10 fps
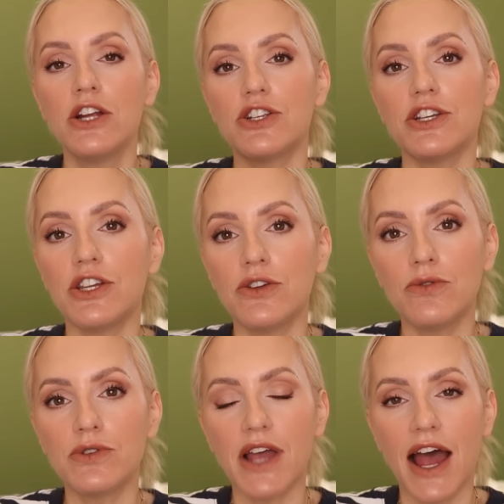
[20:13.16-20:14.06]
to
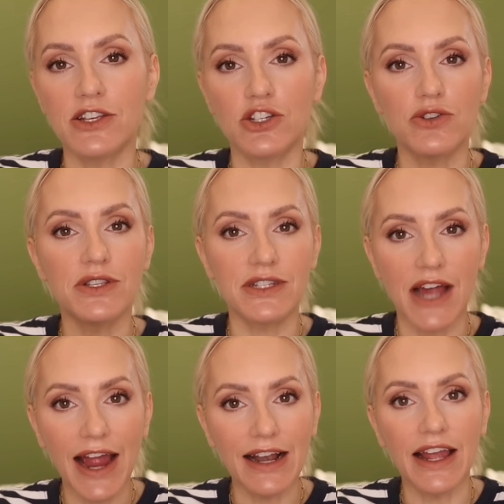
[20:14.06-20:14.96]
use as your
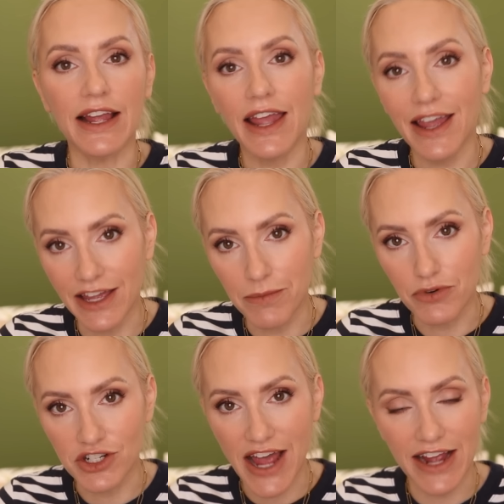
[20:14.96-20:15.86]
styling heat
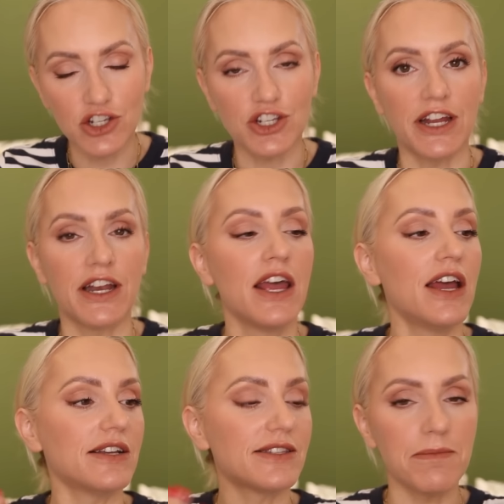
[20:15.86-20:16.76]
protection.
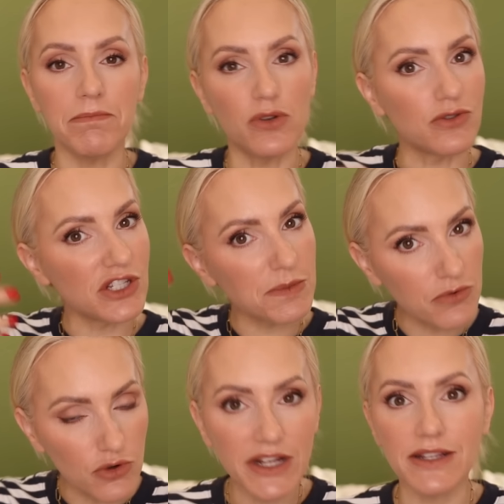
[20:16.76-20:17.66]
A simple
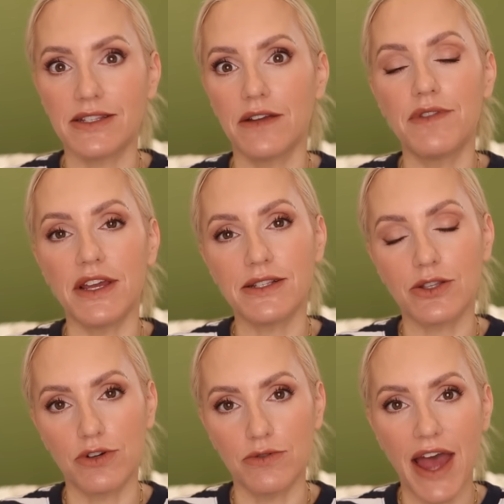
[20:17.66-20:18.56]
spritz of this
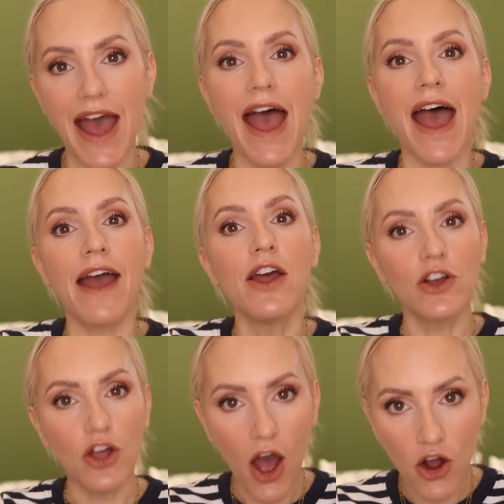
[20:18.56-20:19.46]
through the hair,
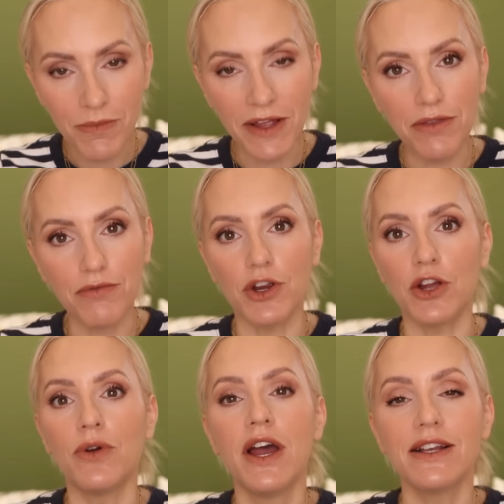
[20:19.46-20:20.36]
comb it
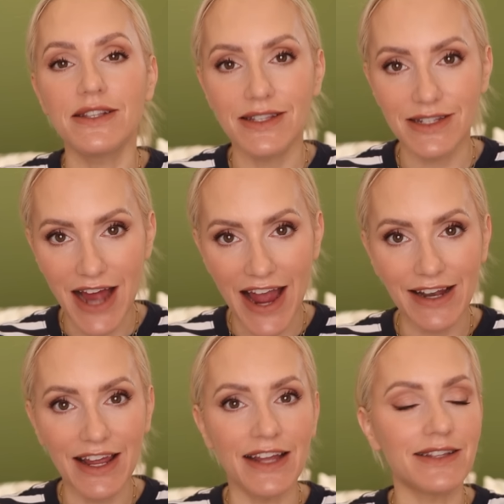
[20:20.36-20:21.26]
through,
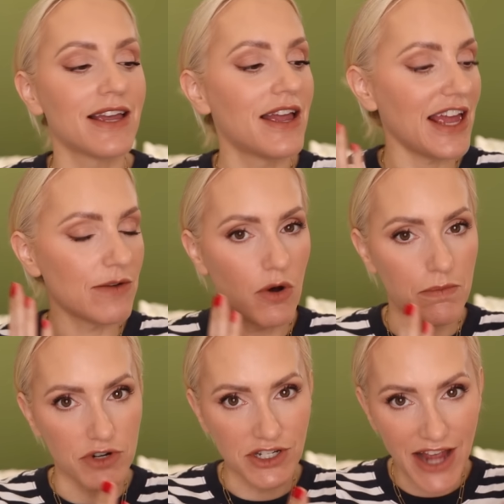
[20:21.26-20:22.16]
style it. It will
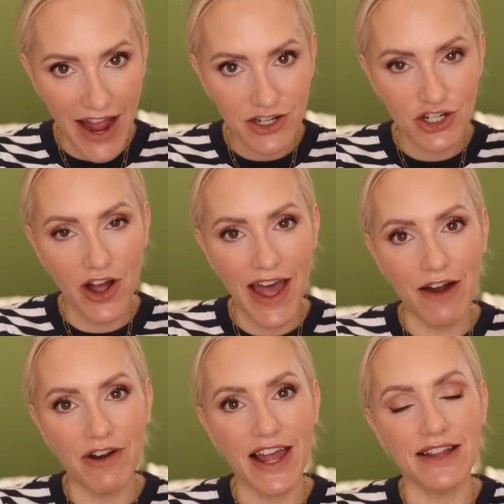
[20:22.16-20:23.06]
protect your
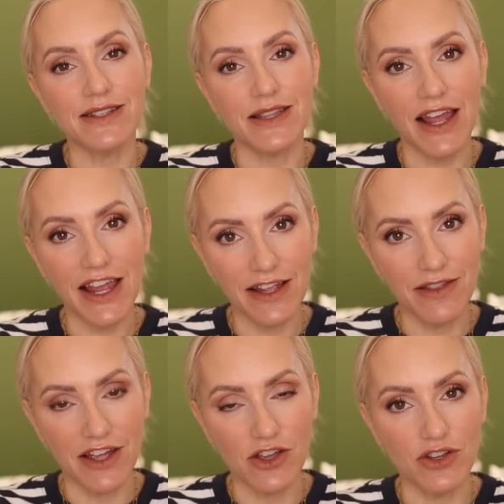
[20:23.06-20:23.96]
hair against the heat
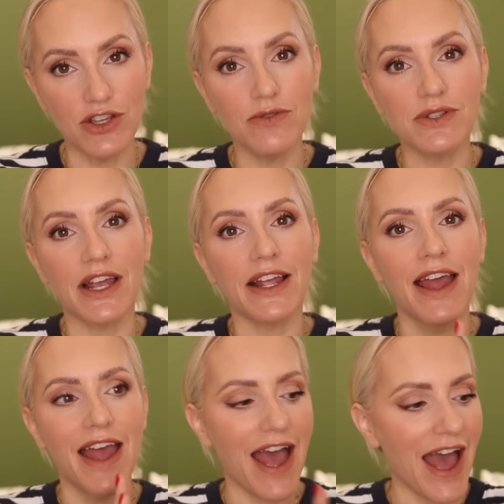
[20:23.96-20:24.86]
that you're using
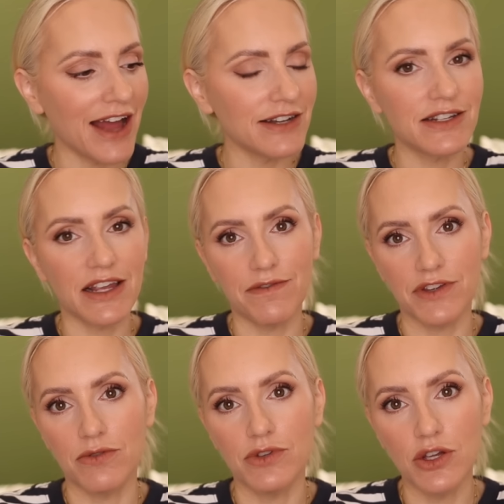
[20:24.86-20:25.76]
and give
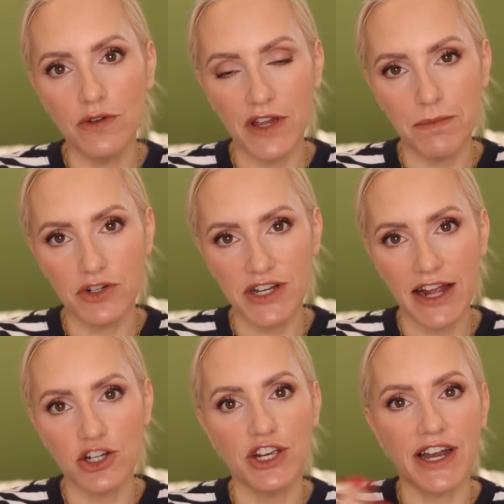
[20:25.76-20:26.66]
you UV
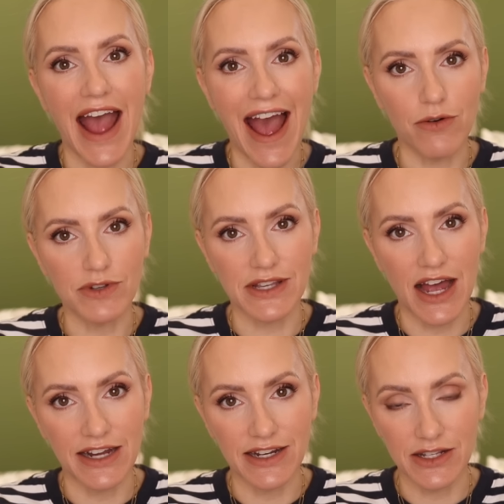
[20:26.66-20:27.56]
protection
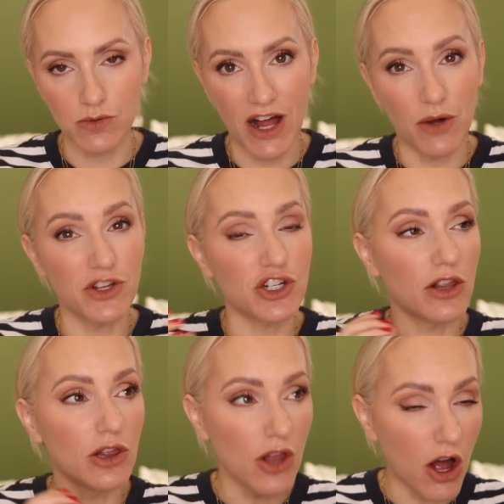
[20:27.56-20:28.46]
outside as well, which a
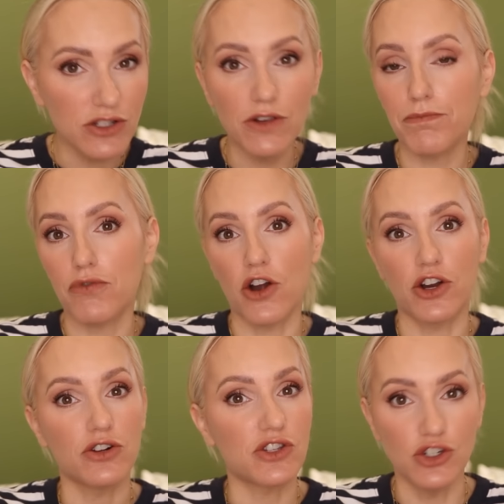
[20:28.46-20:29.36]
lot of
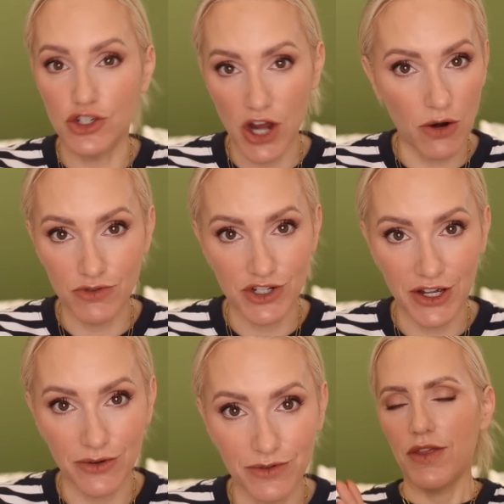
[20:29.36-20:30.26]
products don't
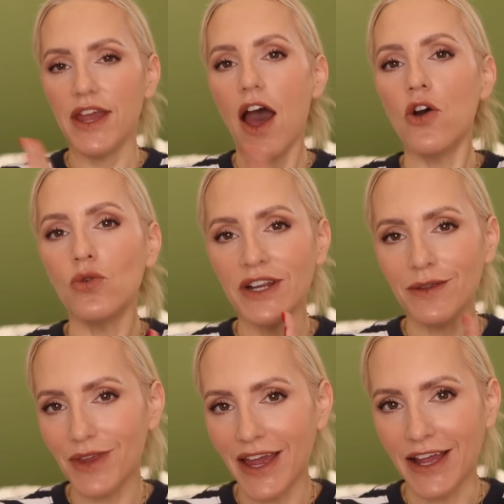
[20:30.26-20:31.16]
do. The only
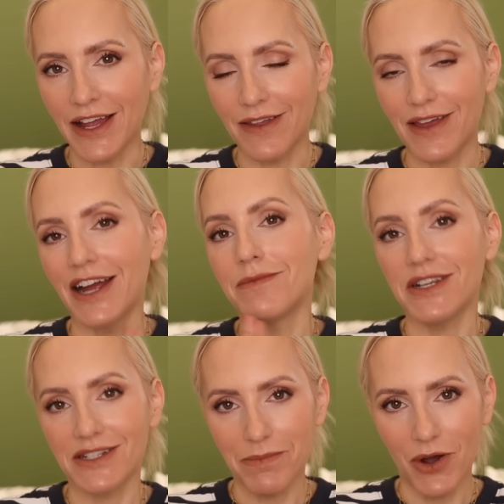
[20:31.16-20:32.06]
thing that I'm
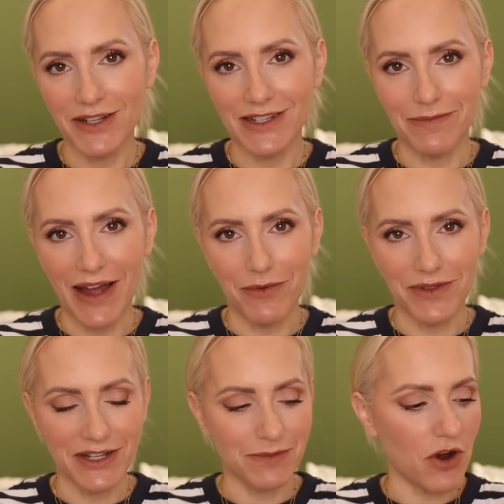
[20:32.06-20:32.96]
disappointed about with
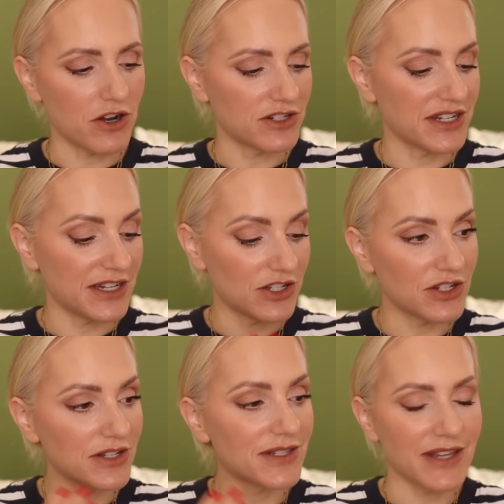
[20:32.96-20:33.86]
this product is it
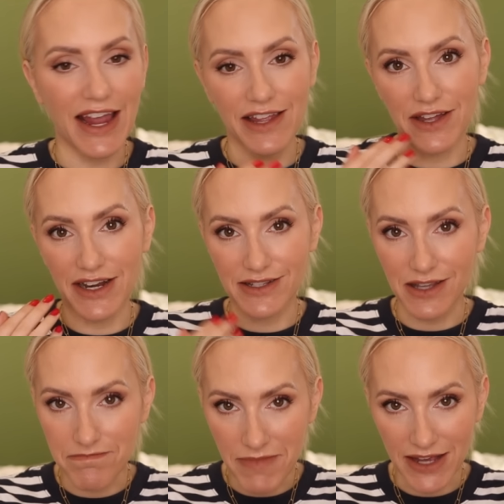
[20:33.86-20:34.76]
does say that it's
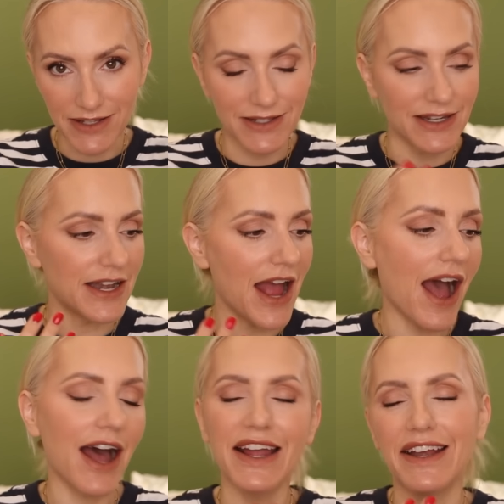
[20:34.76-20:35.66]
a mist, and
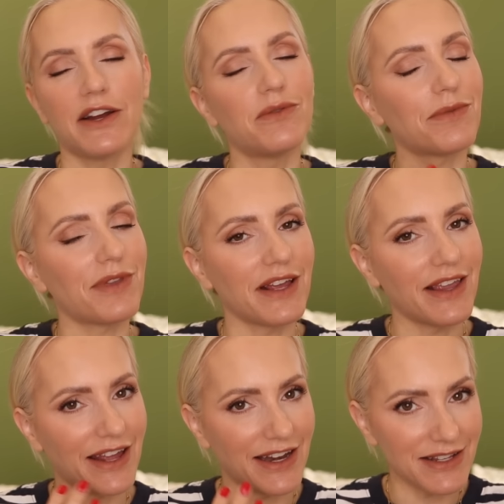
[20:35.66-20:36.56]
I don't
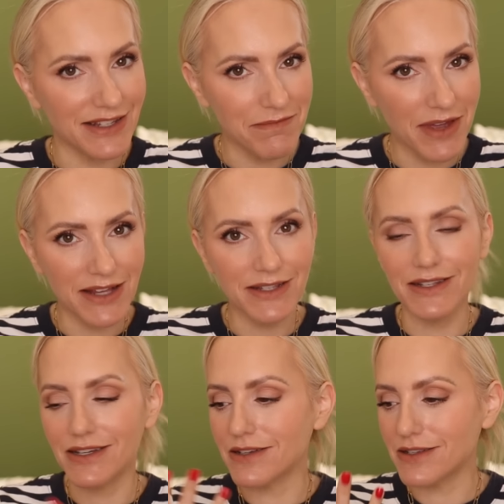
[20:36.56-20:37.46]
think it is a
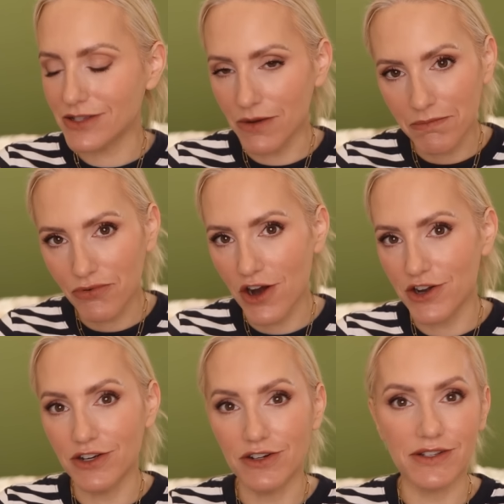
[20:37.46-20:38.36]
mist. Some
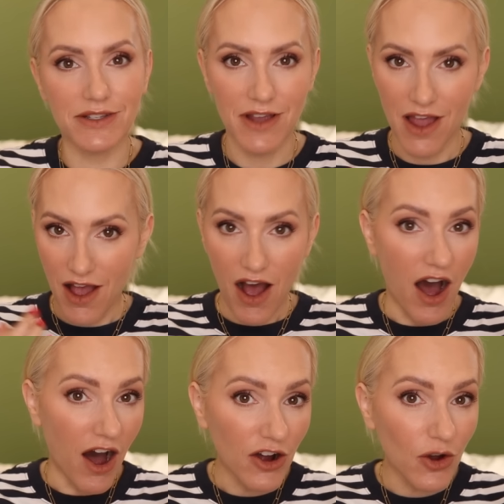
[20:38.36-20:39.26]
products
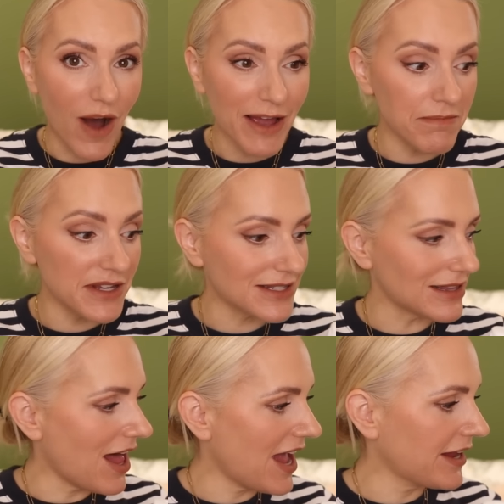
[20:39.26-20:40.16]
are quite
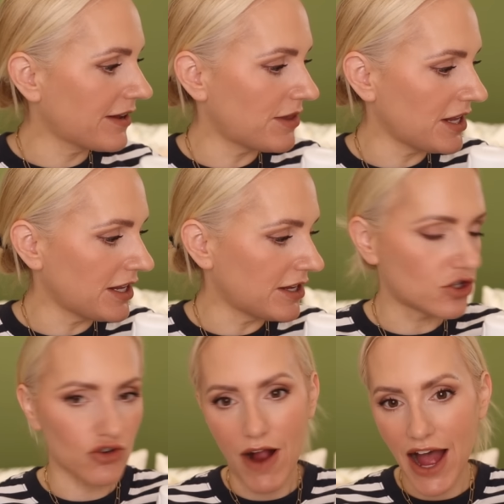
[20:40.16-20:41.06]
mist-like. The
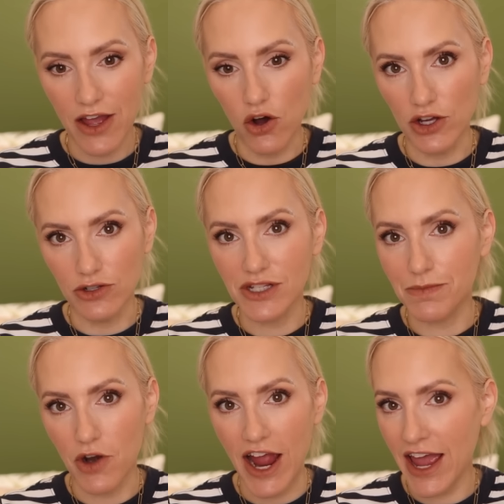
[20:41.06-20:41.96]
dry oil
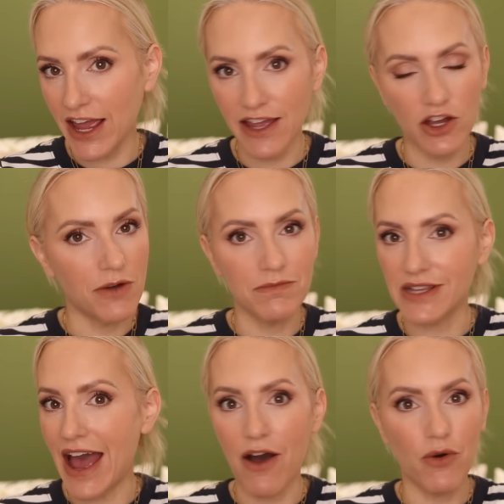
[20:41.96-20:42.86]
spray comes
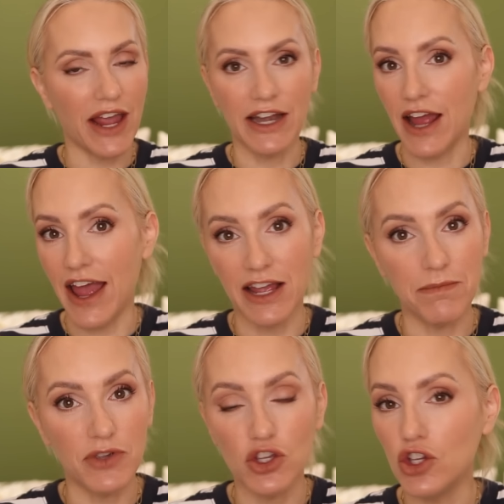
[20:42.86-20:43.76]
out in a
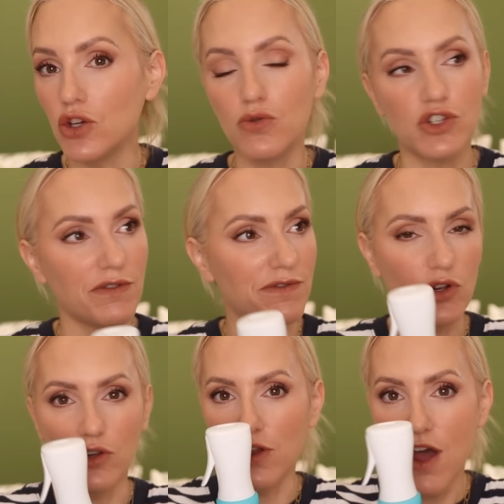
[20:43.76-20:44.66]

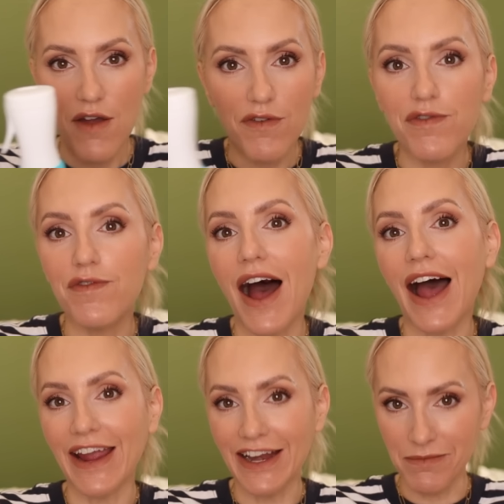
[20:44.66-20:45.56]
beautiful
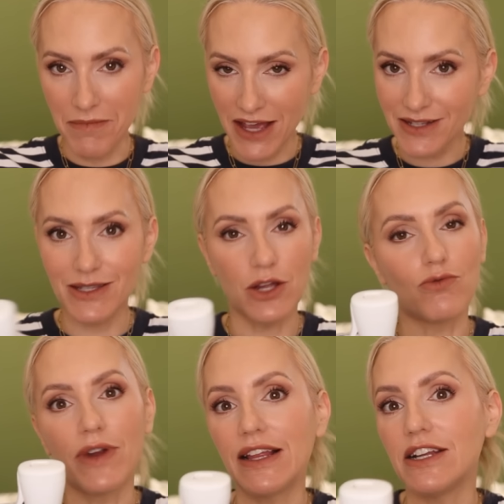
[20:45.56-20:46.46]
fine mist that
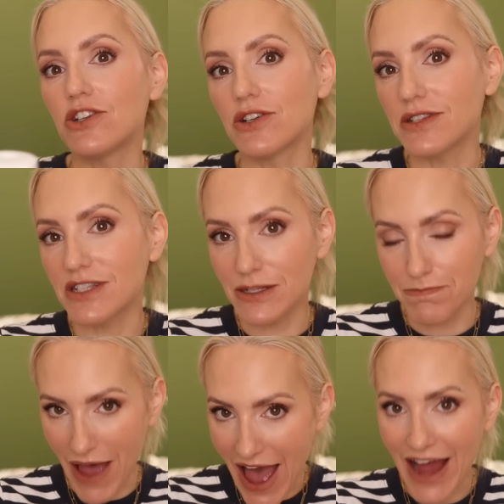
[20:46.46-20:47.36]
really does
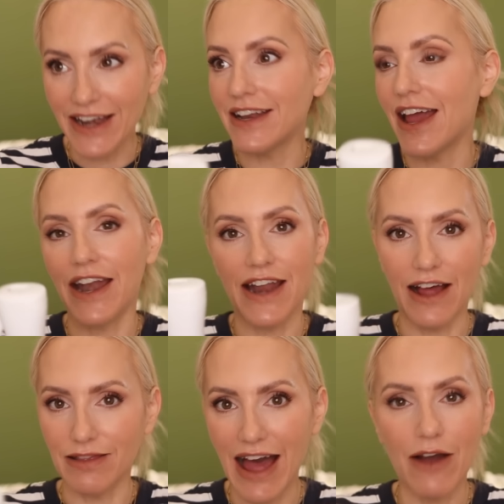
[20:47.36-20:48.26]
span and
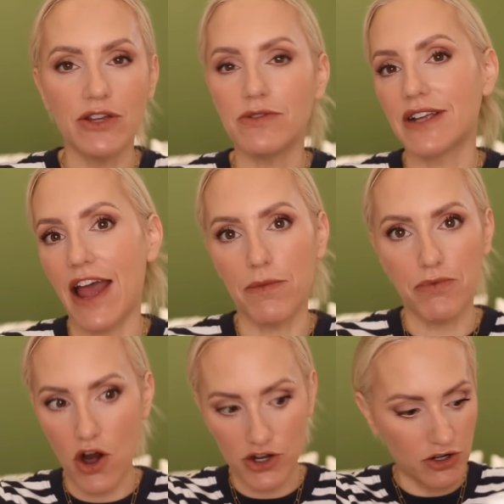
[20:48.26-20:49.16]
allow you to get the
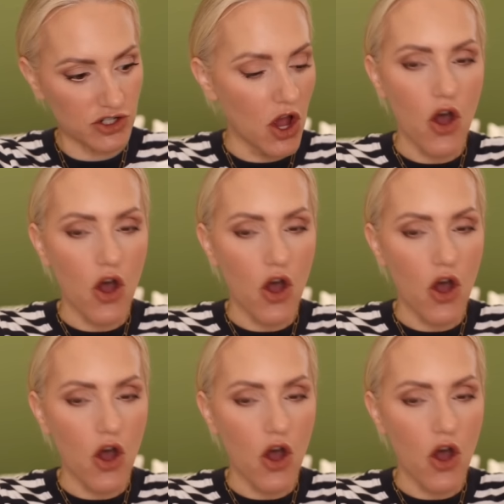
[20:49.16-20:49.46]
product